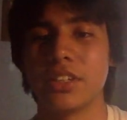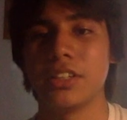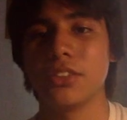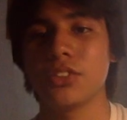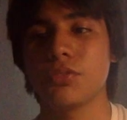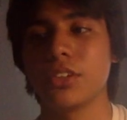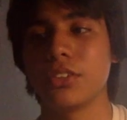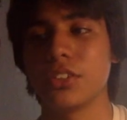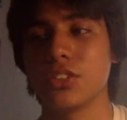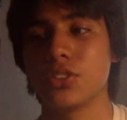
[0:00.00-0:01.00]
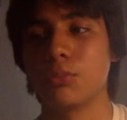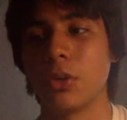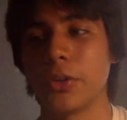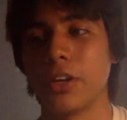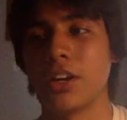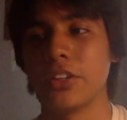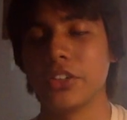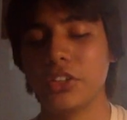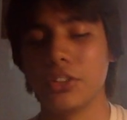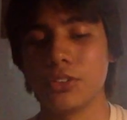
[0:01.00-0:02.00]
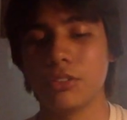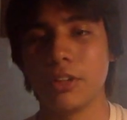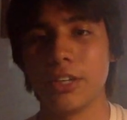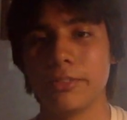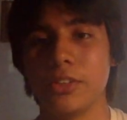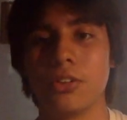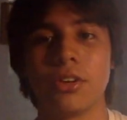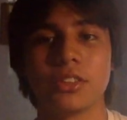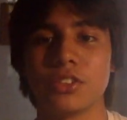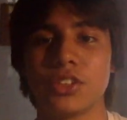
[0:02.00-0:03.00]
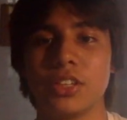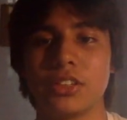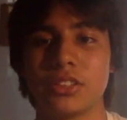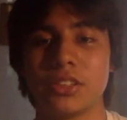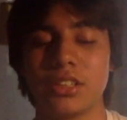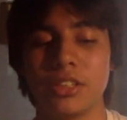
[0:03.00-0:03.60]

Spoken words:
it is focused more on you if you are the sender,